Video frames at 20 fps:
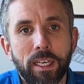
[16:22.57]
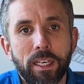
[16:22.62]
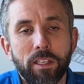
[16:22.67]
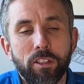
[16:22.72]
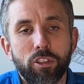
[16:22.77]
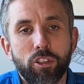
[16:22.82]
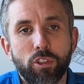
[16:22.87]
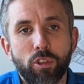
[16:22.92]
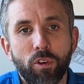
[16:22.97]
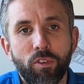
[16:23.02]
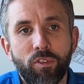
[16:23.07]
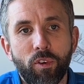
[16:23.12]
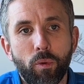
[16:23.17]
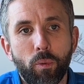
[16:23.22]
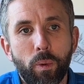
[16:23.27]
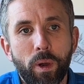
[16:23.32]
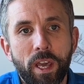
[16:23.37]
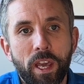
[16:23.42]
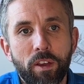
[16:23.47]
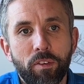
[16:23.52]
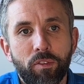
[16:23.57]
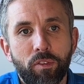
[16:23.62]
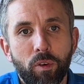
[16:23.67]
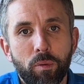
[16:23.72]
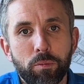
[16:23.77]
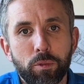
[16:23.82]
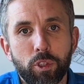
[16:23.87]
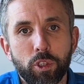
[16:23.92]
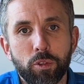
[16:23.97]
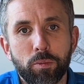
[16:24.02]
stuff away
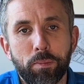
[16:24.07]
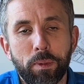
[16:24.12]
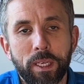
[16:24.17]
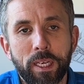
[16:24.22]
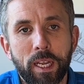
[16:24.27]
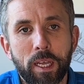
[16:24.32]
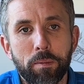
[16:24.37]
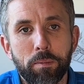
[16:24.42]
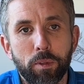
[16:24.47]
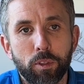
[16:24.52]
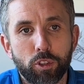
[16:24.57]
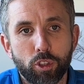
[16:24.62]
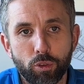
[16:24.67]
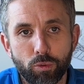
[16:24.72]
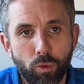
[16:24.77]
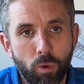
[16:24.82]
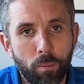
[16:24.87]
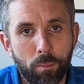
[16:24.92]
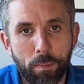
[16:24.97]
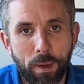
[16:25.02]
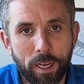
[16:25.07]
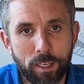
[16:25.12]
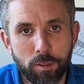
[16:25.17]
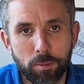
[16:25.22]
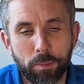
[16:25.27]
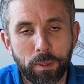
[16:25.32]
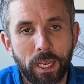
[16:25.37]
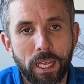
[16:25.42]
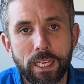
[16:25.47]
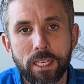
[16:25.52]
from just being able to run past
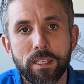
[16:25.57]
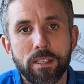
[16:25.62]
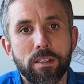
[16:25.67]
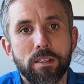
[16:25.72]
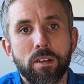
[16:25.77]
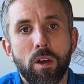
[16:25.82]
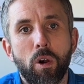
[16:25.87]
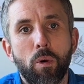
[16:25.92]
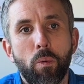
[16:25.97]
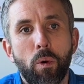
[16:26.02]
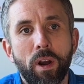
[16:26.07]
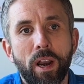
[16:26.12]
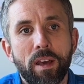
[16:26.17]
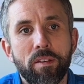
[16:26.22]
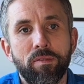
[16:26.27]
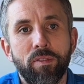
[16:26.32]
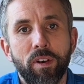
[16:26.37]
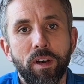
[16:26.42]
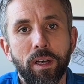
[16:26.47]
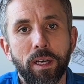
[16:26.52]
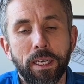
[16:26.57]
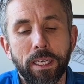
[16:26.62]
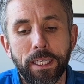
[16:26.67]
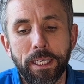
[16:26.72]
players or whatever.